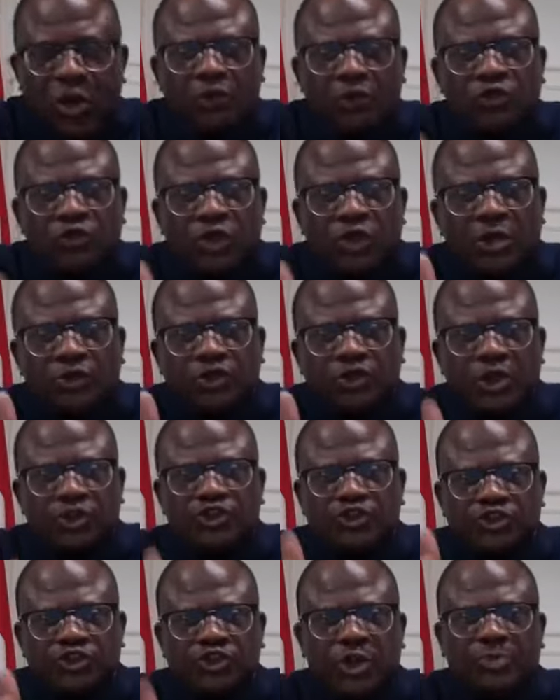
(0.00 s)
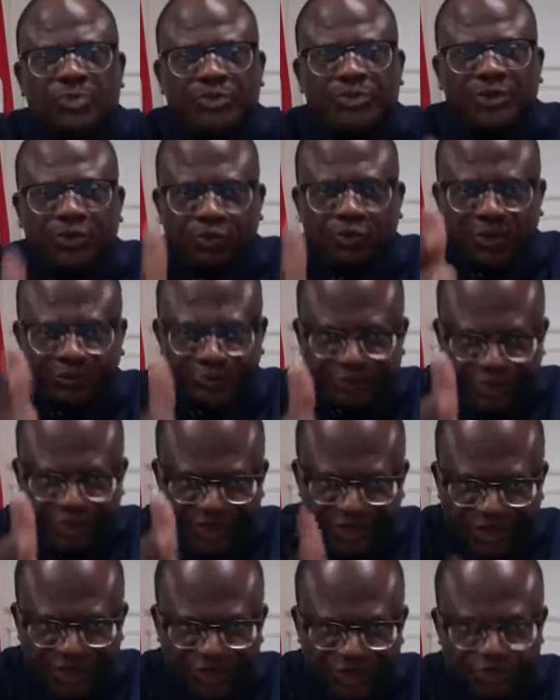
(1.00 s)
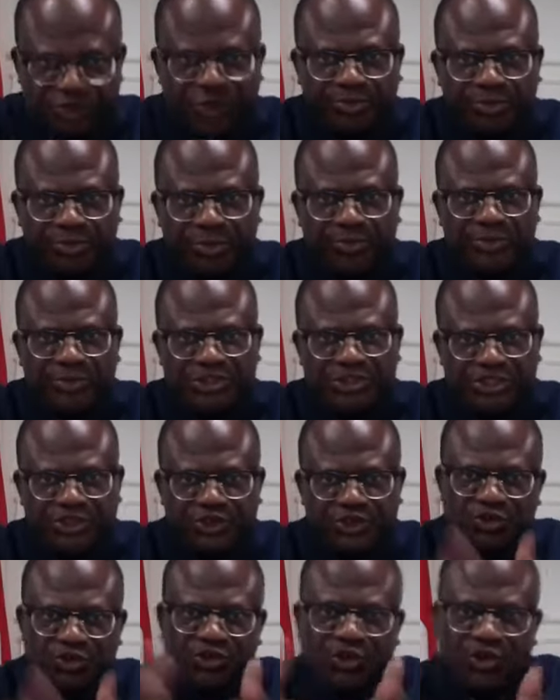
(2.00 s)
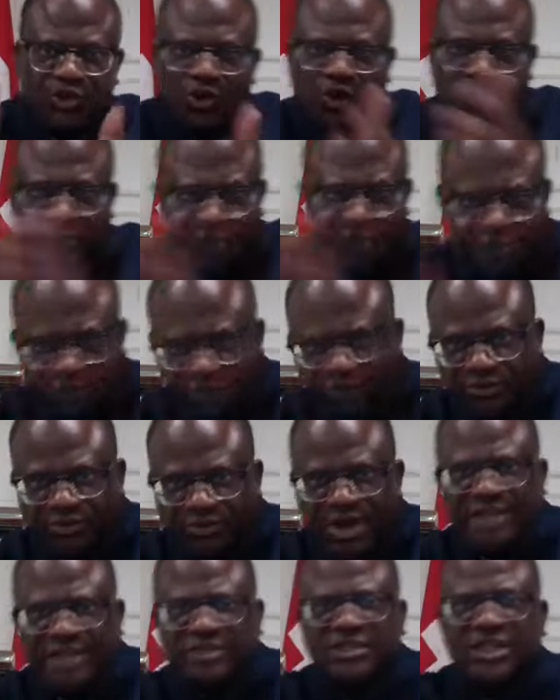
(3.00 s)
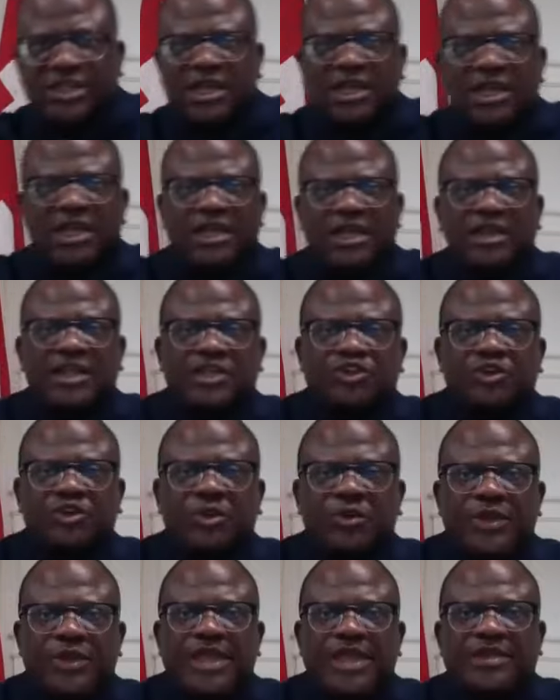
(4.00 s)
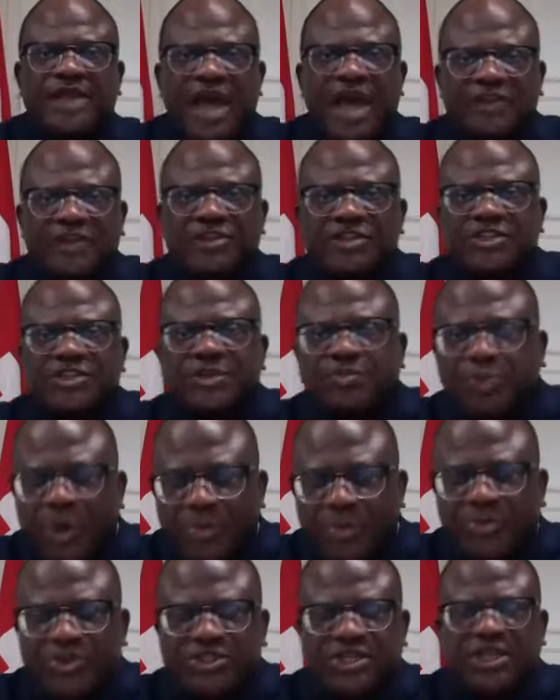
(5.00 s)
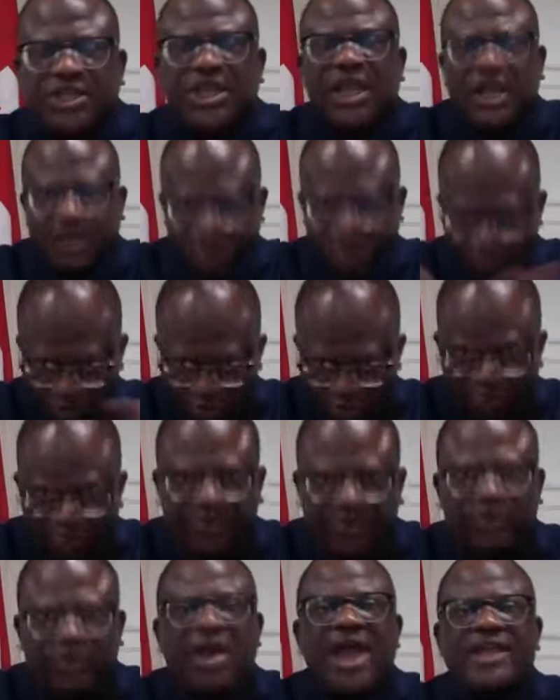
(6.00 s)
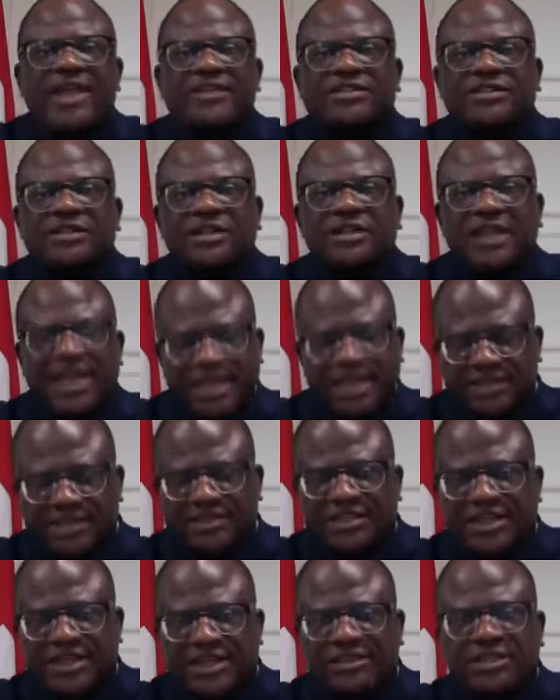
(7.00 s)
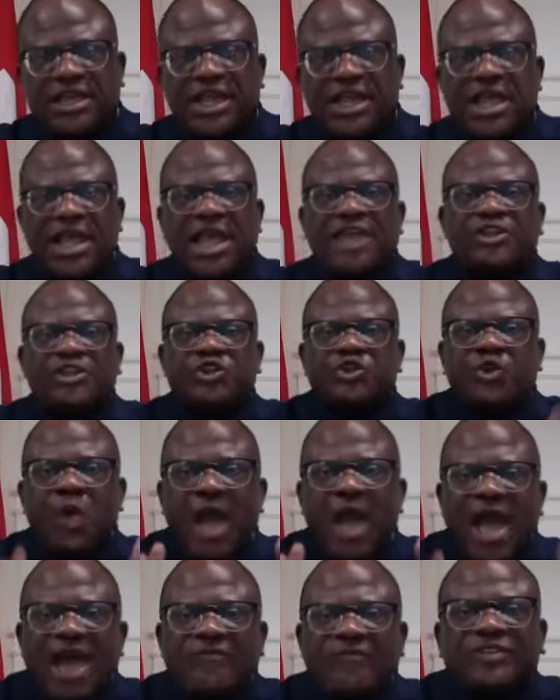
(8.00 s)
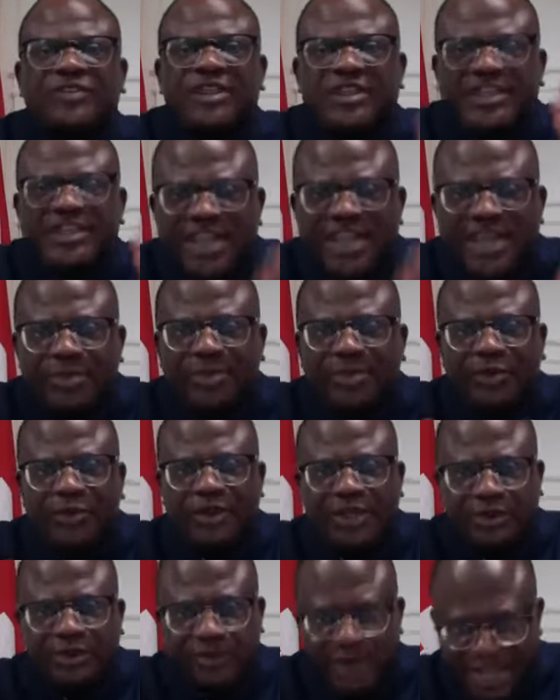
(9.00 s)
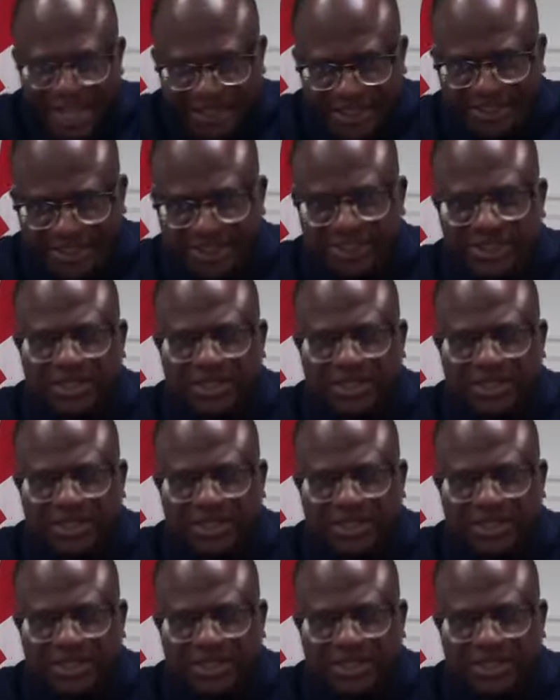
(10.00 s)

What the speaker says: don't stop with industrial property. You go on the other right, literary and artistic property or copyright, like I said, and you have the neighboring rights.